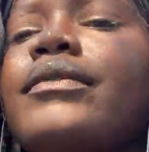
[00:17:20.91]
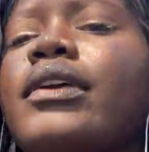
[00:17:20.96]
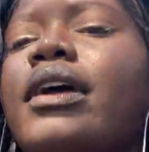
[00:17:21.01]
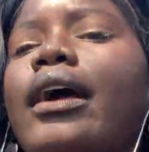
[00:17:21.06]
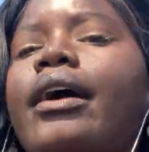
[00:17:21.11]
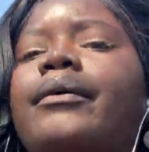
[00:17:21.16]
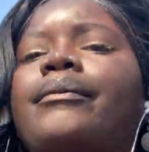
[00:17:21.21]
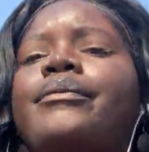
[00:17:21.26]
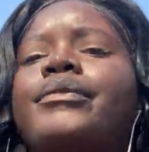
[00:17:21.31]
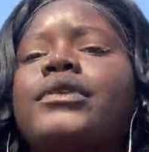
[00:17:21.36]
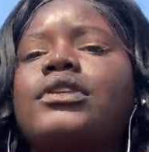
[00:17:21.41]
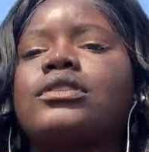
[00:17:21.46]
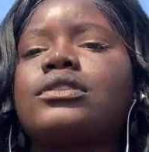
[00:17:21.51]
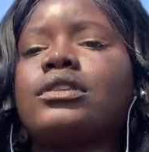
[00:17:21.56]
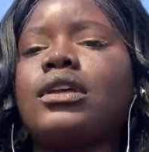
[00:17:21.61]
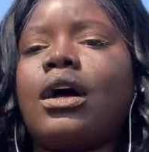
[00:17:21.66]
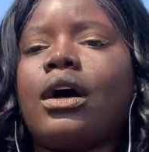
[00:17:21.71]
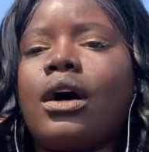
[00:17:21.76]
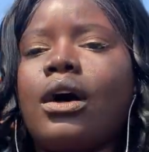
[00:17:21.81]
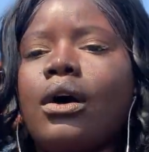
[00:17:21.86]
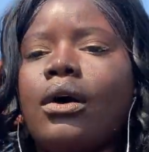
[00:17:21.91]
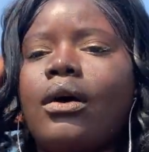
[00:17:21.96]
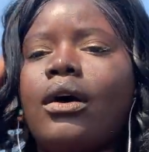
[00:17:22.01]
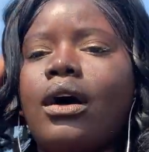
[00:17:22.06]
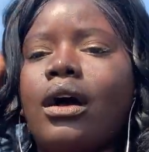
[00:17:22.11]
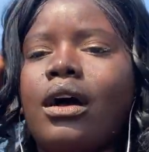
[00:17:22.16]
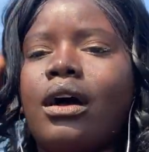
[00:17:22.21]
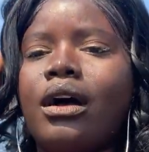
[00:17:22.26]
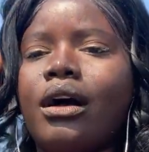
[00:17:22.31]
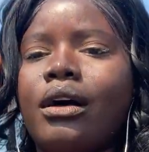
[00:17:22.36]
Okay, so
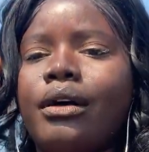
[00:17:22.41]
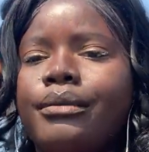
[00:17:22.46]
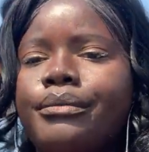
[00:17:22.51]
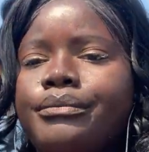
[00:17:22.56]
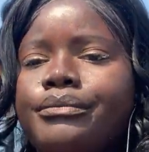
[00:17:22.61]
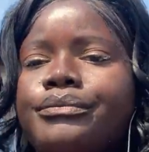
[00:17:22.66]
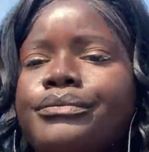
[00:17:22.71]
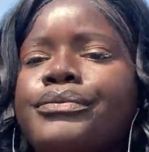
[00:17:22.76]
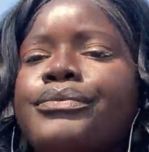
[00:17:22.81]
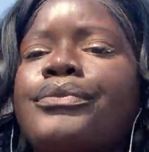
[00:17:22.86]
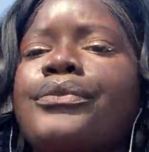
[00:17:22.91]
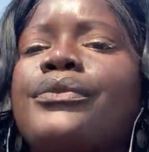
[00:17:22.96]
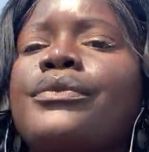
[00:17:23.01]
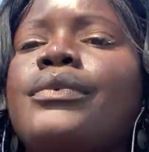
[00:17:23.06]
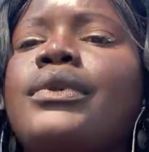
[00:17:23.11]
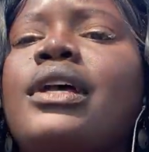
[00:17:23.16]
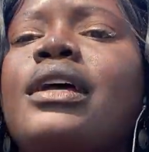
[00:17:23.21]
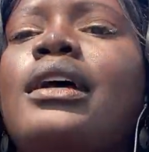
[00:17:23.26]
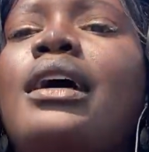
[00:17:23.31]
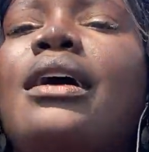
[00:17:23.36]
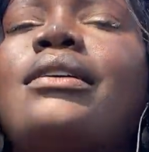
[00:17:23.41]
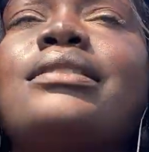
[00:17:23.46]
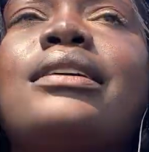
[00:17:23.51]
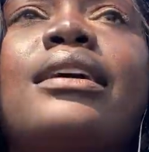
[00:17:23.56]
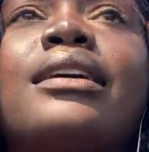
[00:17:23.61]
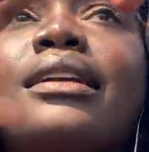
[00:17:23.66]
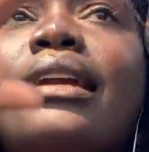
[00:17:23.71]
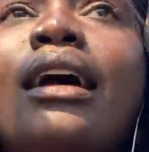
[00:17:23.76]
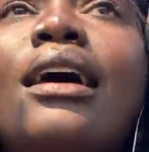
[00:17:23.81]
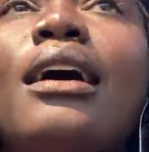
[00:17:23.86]
I was
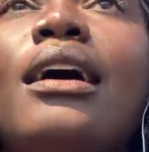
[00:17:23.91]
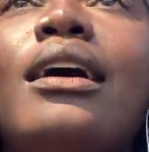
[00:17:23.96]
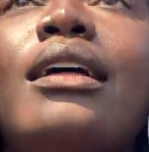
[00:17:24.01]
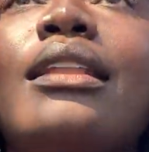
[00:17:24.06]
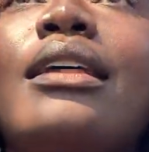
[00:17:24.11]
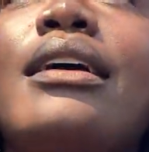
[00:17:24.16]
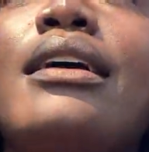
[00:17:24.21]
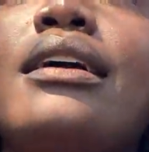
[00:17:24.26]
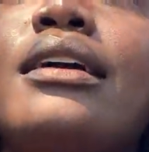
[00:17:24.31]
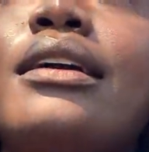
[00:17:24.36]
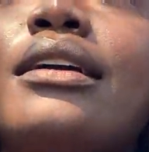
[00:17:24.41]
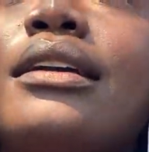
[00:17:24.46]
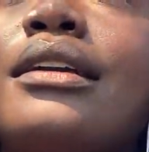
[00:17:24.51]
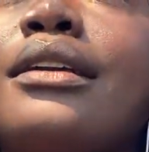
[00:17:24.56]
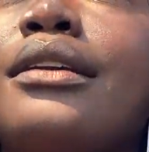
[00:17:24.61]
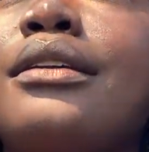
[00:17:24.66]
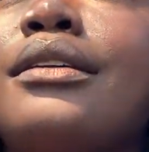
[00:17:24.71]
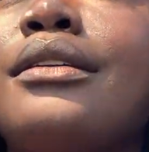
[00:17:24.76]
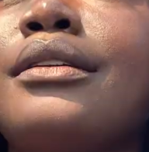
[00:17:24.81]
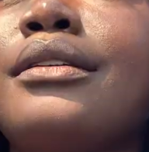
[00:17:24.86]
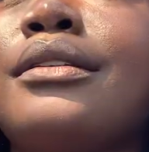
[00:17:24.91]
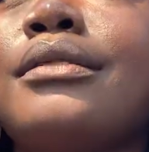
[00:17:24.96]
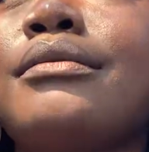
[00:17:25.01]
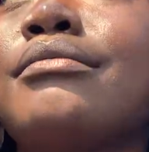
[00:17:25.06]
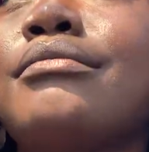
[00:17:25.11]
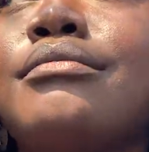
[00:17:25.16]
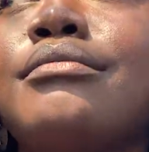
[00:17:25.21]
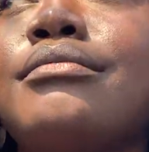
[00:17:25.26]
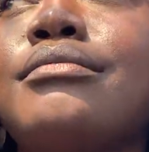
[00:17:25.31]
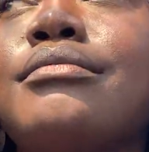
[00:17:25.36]
like, yeah, like,
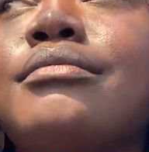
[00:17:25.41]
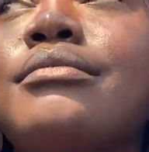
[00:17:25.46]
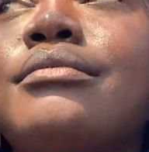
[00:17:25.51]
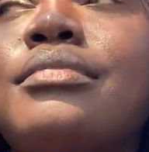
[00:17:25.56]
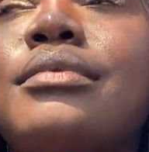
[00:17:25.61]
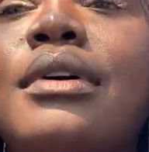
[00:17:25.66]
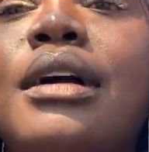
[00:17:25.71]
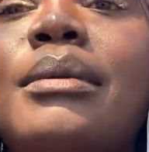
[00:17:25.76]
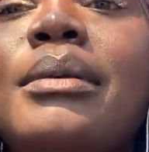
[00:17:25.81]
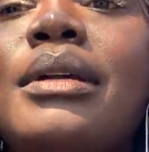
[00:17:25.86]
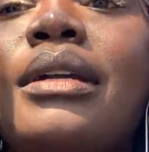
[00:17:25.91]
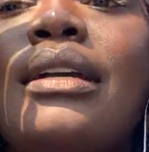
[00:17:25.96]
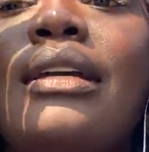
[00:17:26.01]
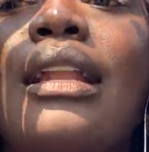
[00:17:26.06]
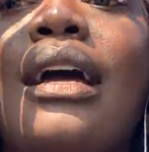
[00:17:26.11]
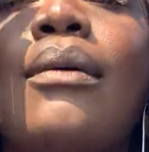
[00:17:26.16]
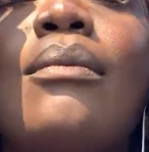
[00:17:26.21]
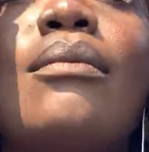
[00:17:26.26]
I mean, I